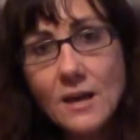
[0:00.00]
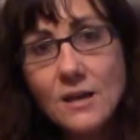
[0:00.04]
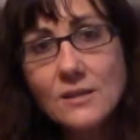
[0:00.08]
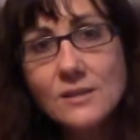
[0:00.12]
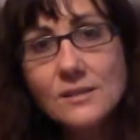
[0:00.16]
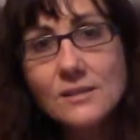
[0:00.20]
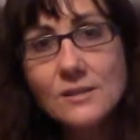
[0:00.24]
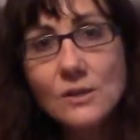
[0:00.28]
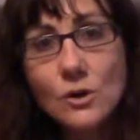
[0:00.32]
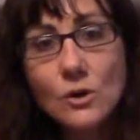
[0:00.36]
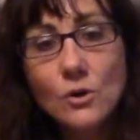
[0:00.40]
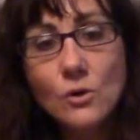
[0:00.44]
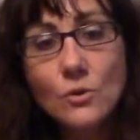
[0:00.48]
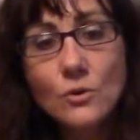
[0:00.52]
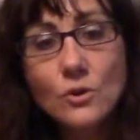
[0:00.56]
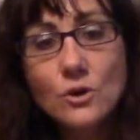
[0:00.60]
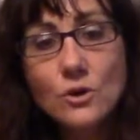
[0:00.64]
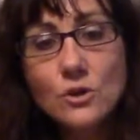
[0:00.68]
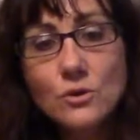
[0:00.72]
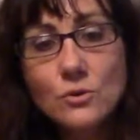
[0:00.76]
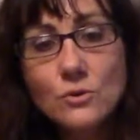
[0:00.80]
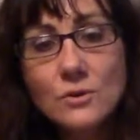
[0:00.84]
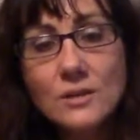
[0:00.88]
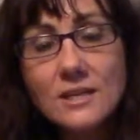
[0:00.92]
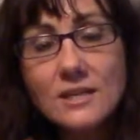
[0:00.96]
So
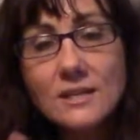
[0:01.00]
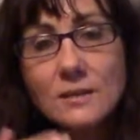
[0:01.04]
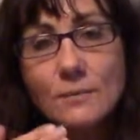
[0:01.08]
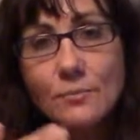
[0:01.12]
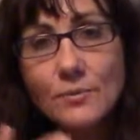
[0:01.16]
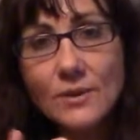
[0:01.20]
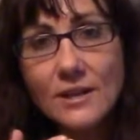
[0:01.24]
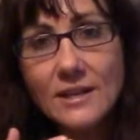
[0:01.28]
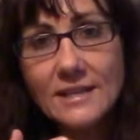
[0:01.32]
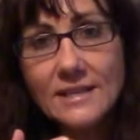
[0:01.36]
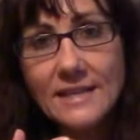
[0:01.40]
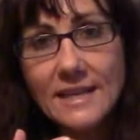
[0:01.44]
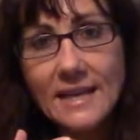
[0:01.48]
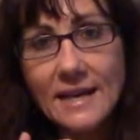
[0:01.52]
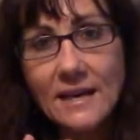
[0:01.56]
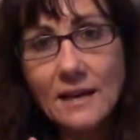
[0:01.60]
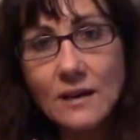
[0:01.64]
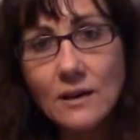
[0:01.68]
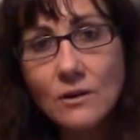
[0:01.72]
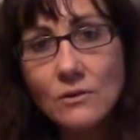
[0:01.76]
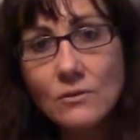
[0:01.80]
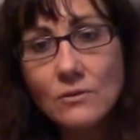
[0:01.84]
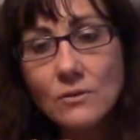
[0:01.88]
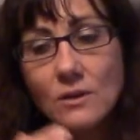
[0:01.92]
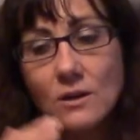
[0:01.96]
you need to break
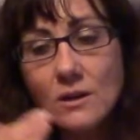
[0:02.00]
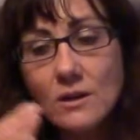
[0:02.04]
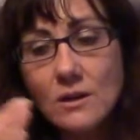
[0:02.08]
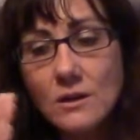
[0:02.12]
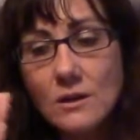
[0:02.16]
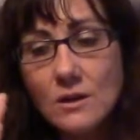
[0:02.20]
down